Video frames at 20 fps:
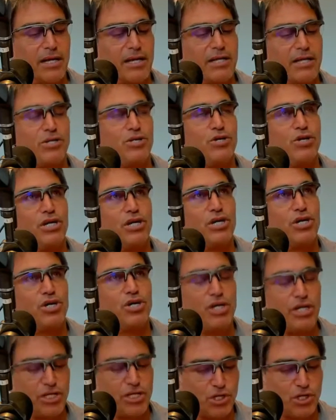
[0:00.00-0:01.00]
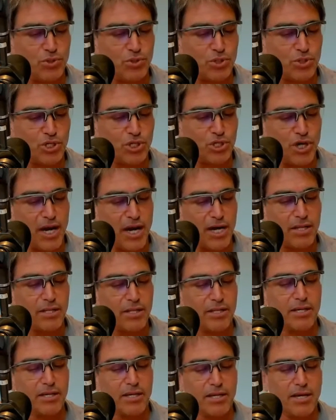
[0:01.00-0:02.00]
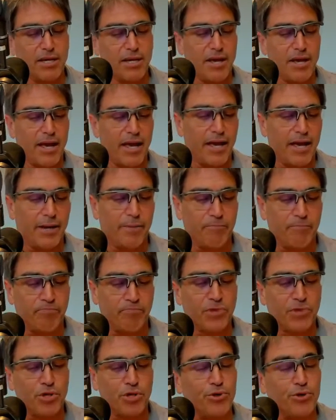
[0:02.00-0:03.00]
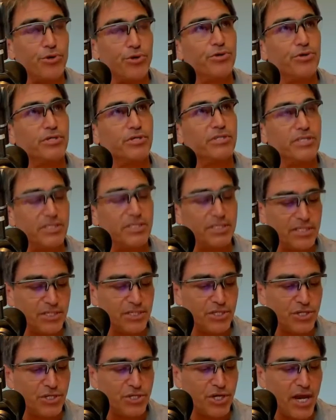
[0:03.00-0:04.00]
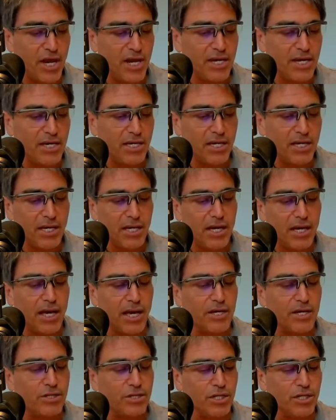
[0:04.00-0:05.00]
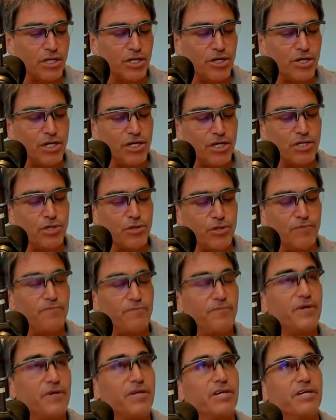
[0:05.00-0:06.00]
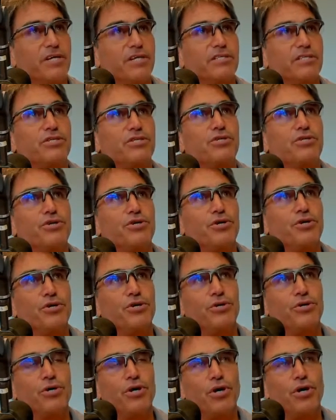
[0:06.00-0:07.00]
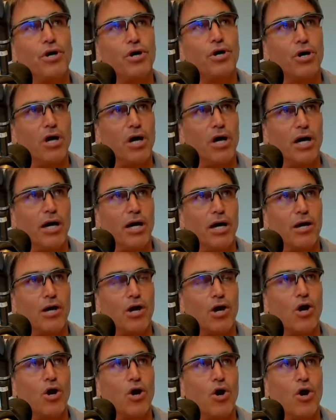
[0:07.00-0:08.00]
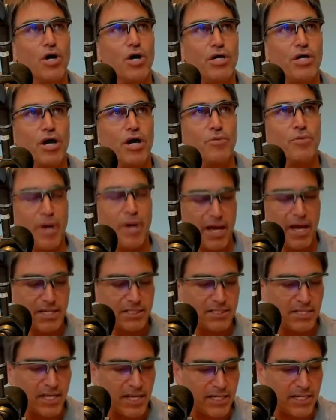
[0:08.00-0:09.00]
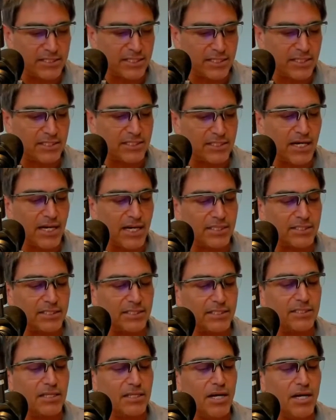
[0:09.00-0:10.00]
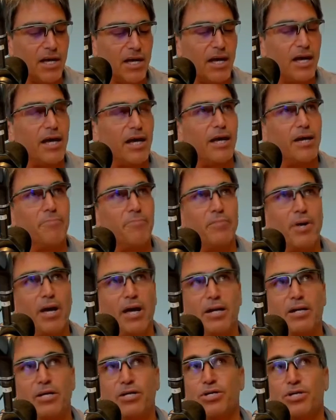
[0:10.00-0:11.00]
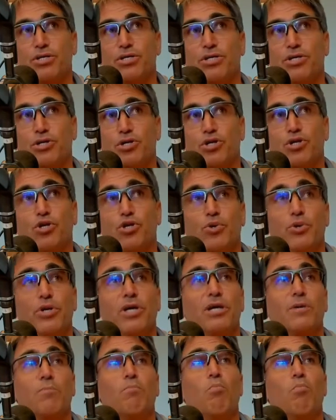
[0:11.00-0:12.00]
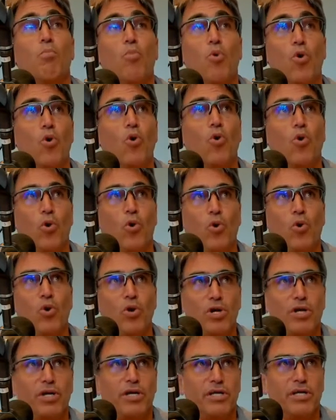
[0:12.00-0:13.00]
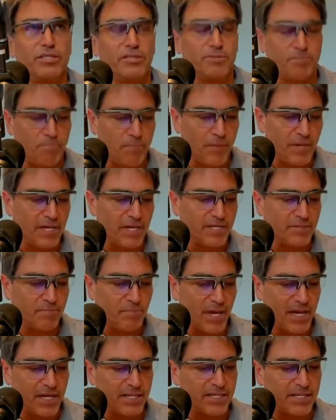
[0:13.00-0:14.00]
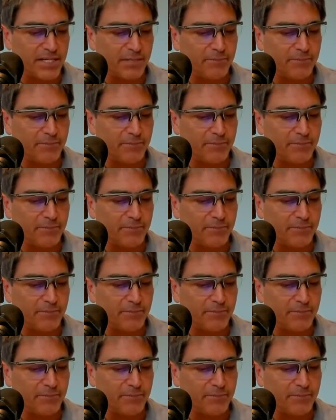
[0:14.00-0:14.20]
increase your strength through resistance training, and to increase your fitness through cardio based exercises, and just doing more is better.